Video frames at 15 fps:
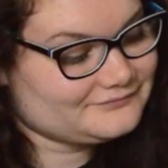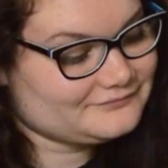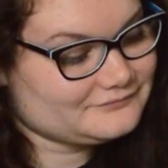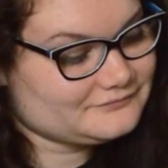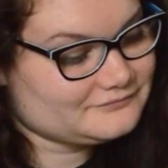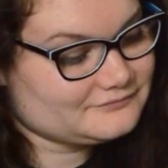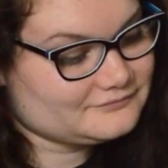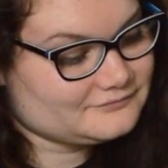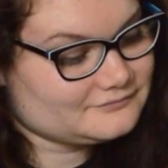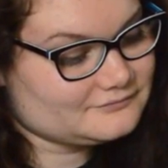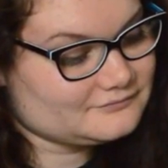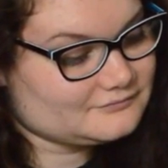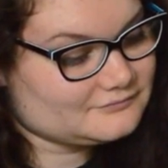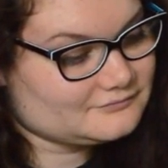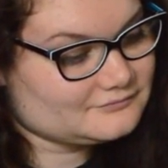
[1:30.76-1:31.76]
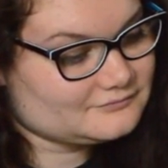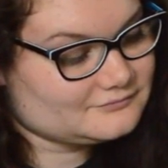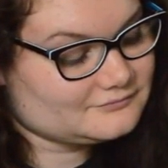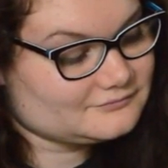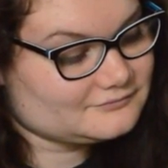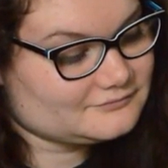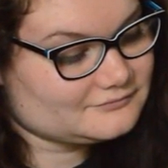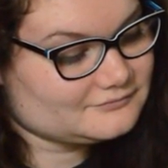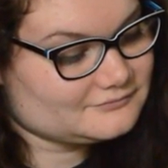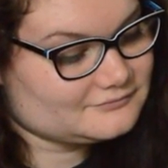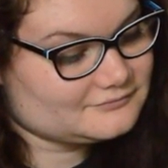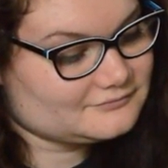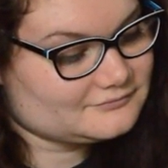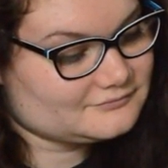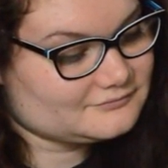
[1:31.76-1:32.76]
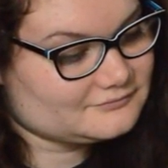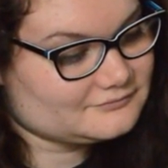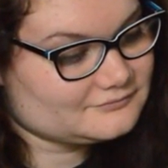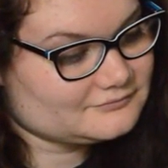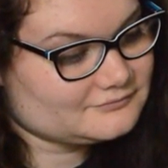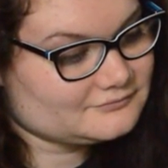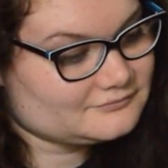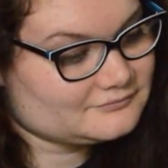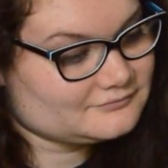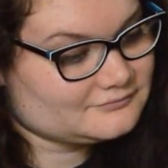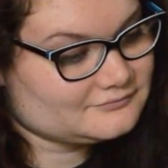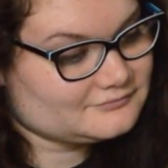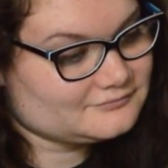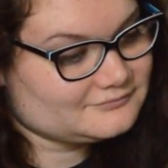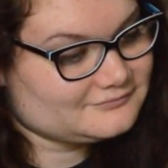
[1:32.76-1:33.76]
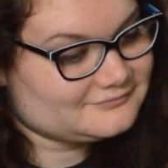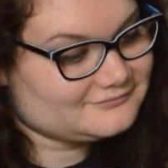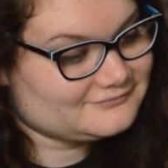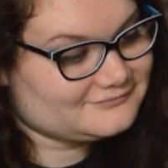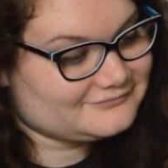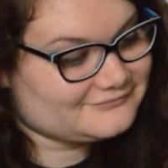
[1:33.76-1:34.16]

[no speech]